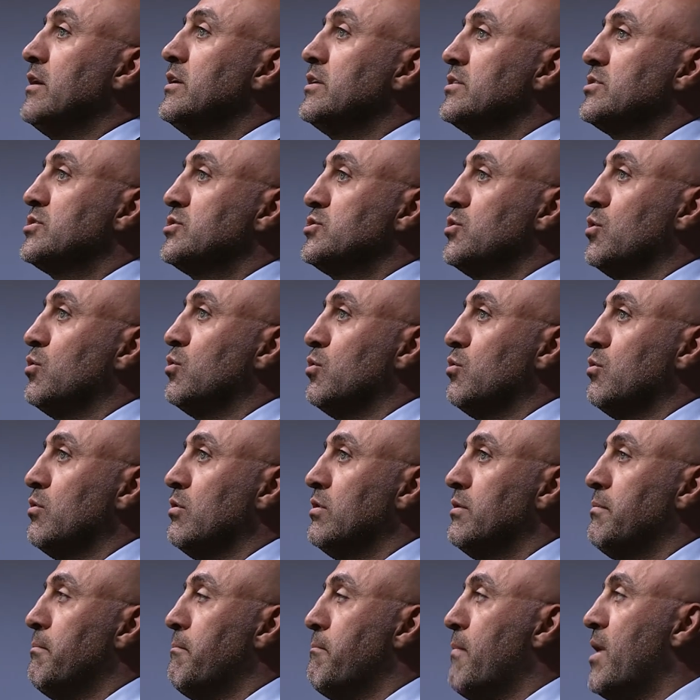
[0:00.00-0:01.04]
So
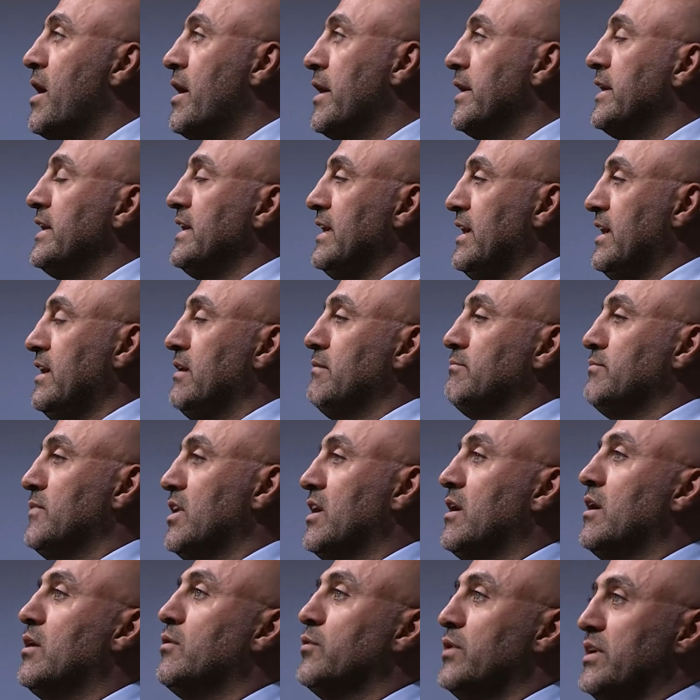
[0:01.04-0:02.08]
my aim
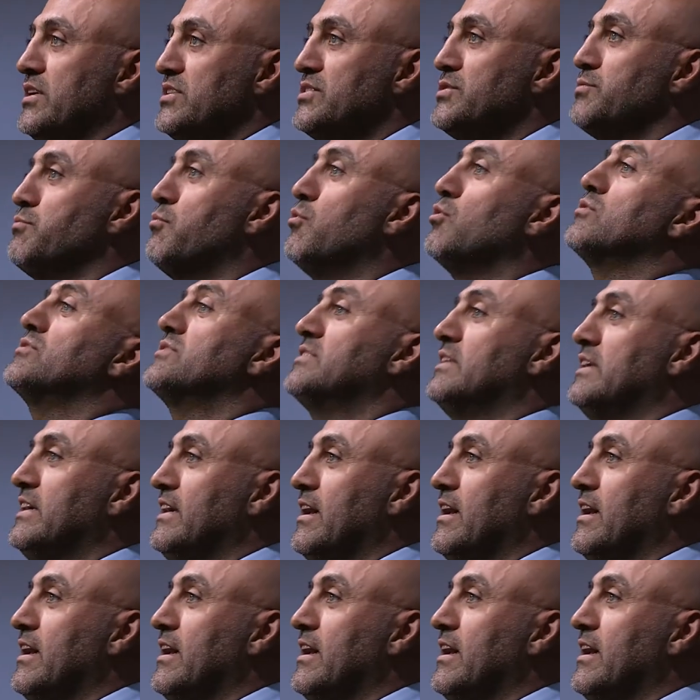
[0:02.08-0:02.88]
now is mostly